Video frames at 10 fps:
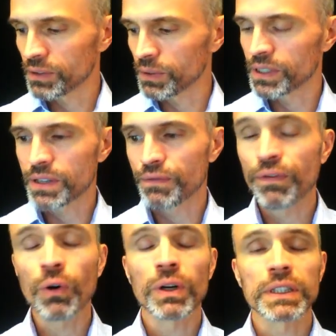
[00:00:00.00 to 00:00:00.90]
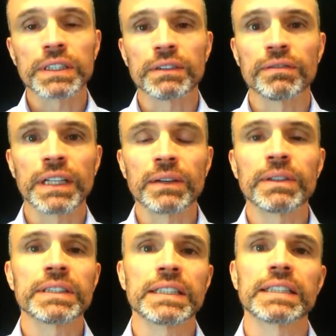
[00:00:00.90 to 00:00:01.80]
This was the focus of
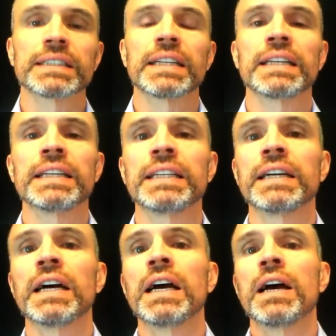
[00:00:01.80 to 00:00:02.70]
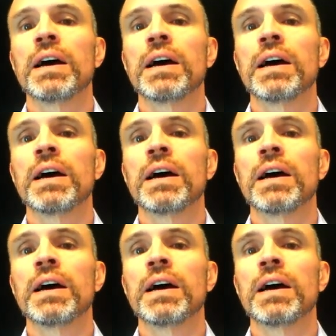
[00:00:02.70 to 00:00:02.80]
linguistic study